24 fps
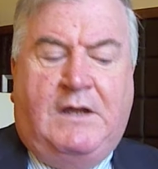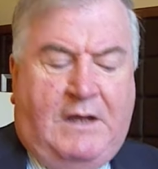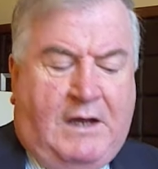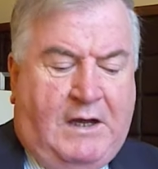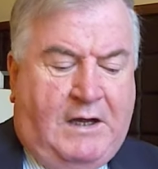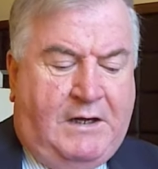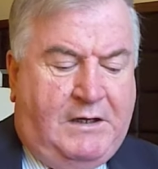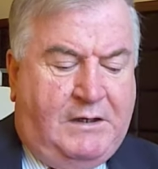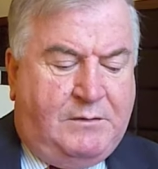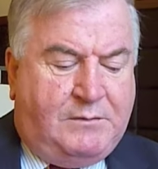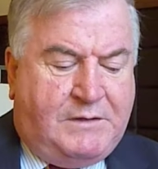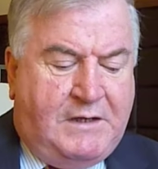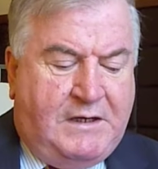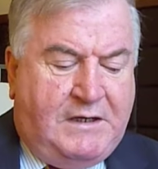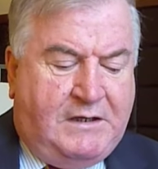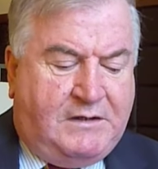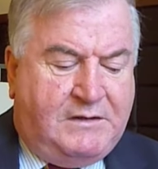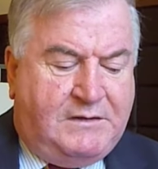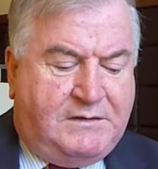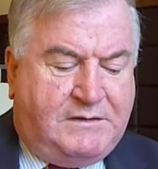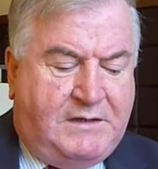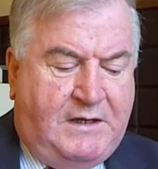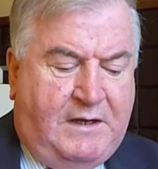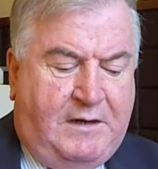I think it was
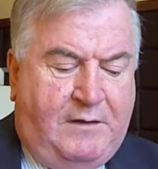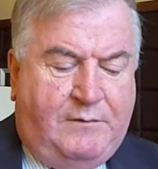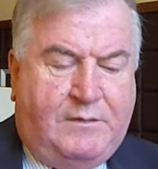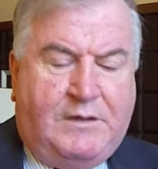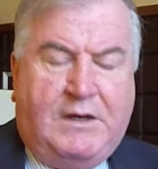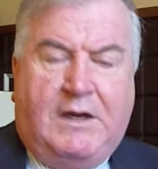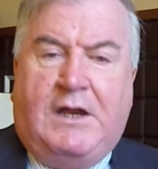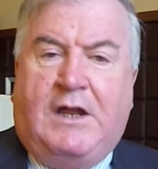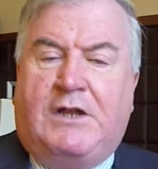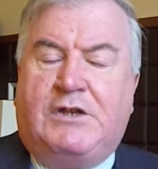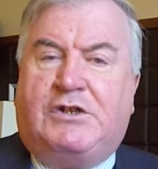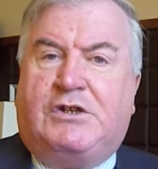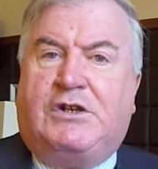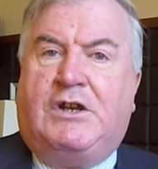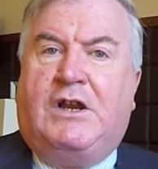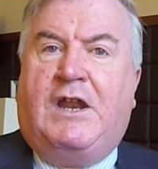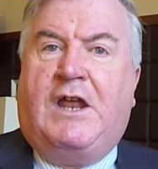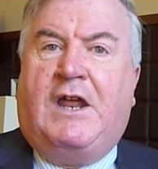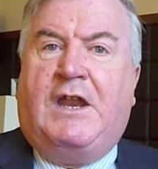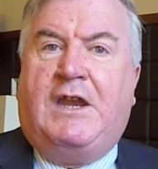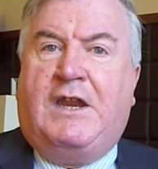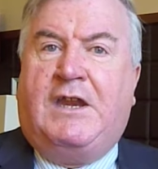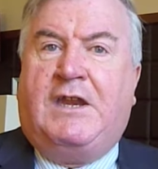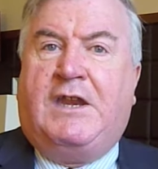ill-conceived, illogical
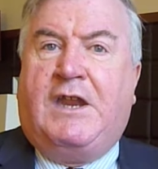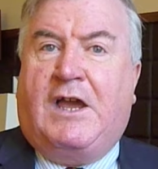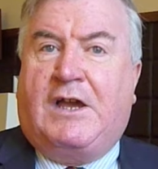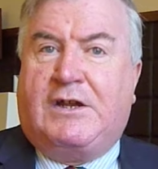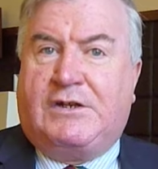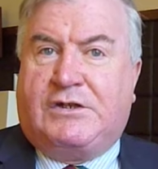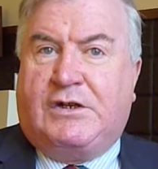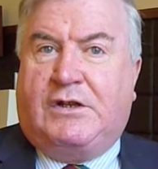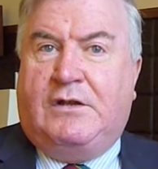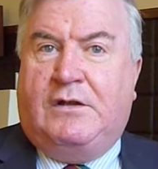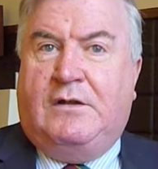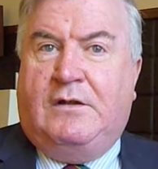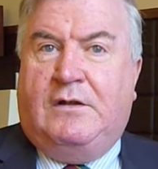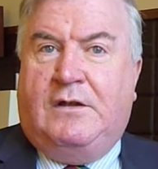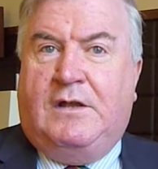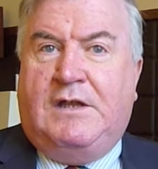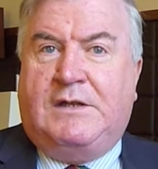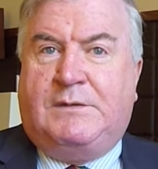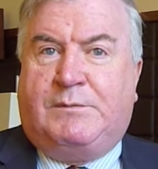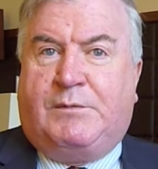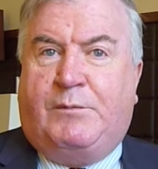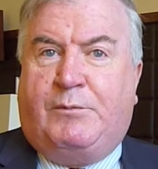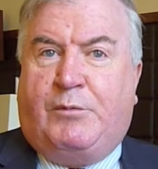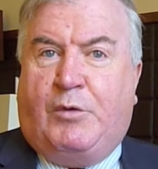and idiotic
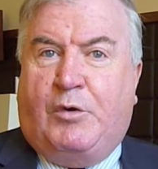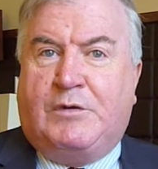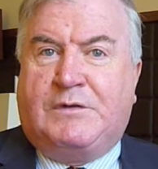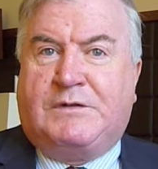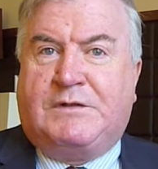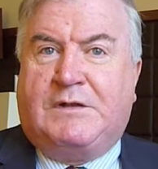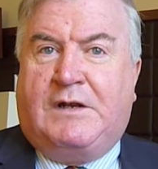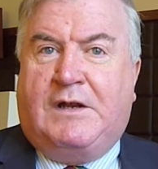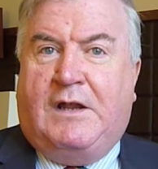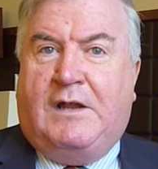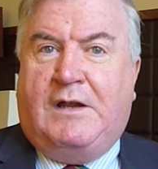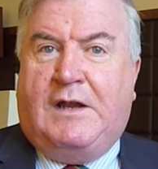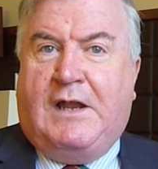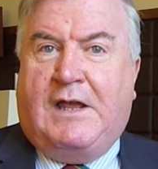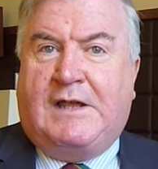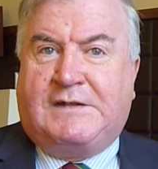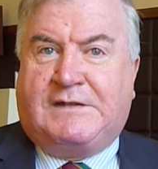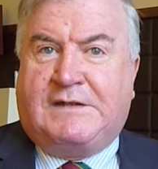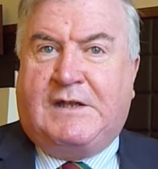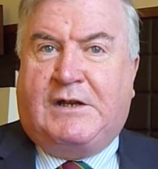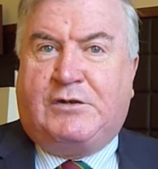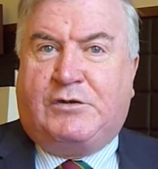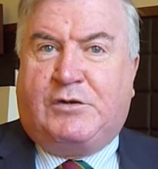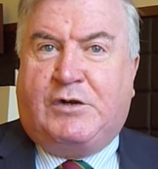his proposal
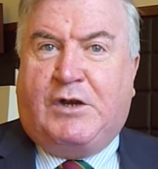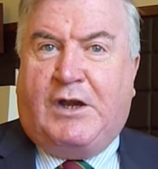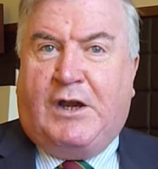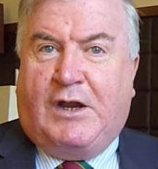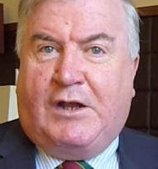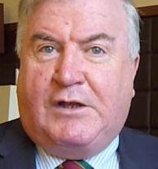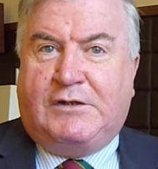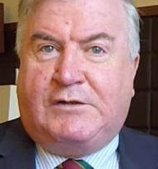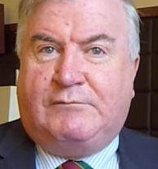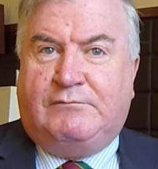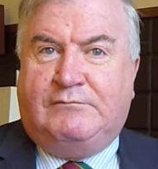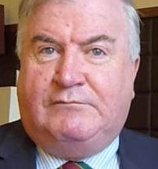last Saturday night.